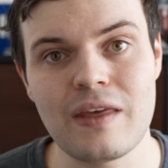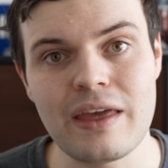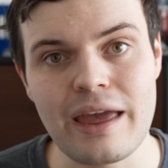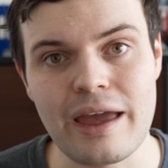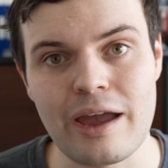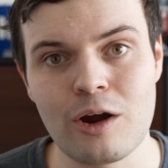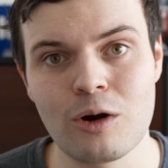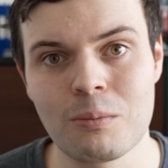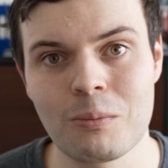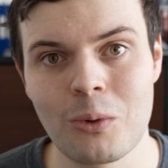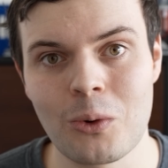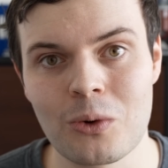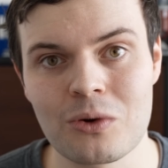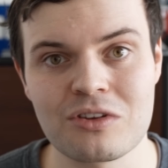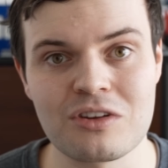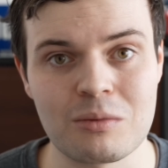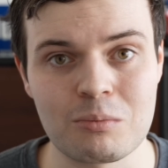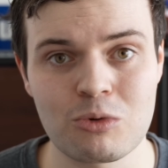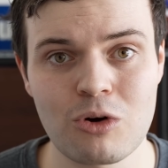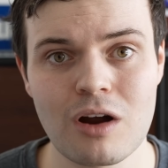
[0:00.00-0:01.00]
the
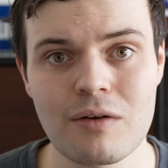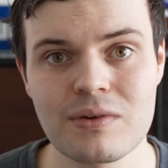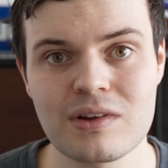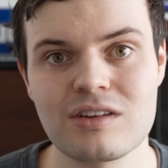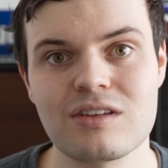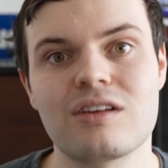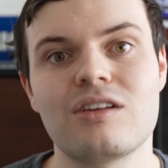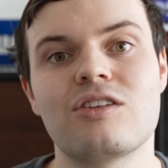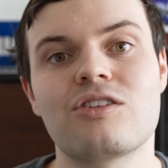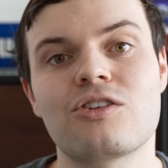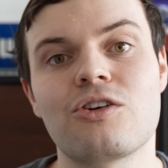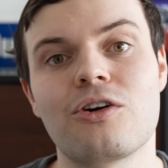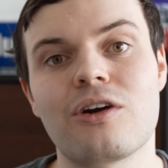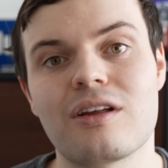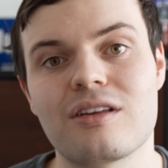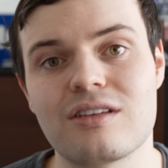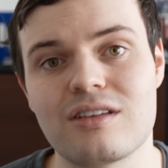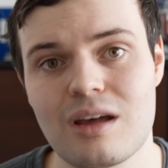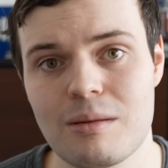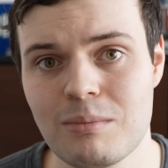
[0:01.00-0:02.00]
airports and province can start
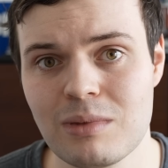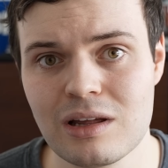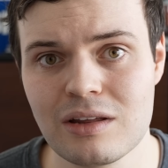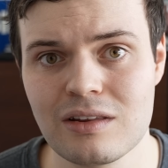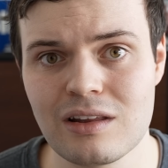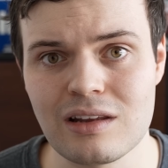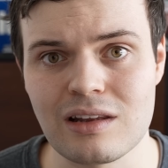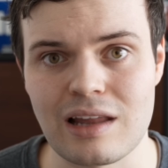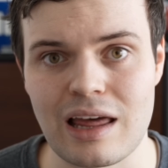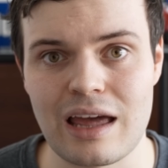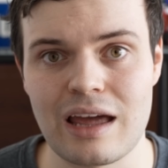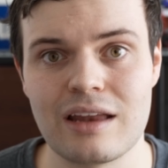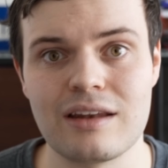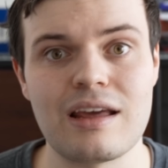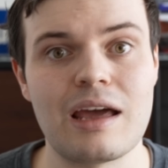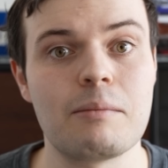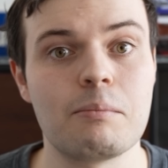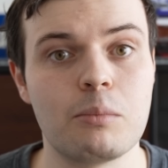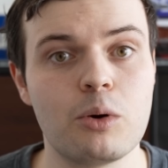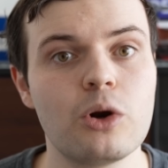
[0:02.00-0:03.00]
assembling the land
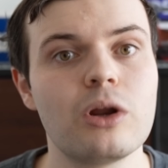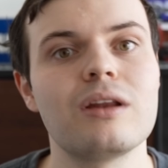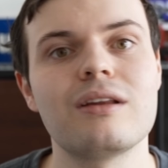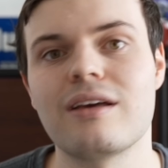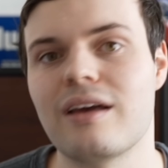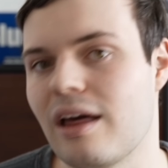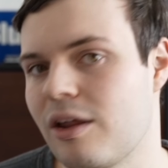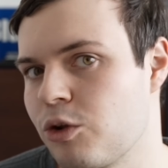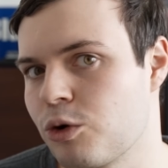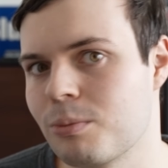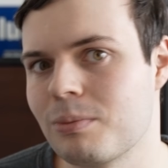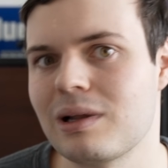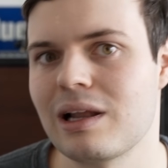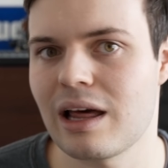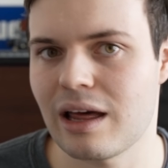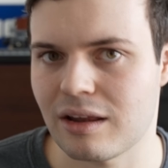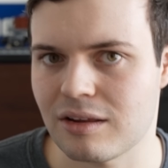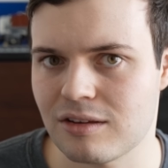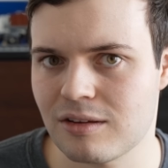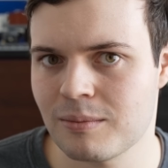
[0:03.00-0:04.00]
and putting together
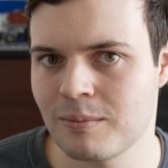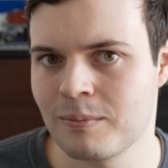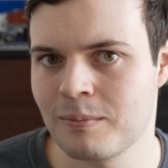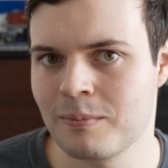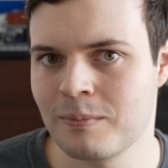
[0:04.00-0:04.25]
plans.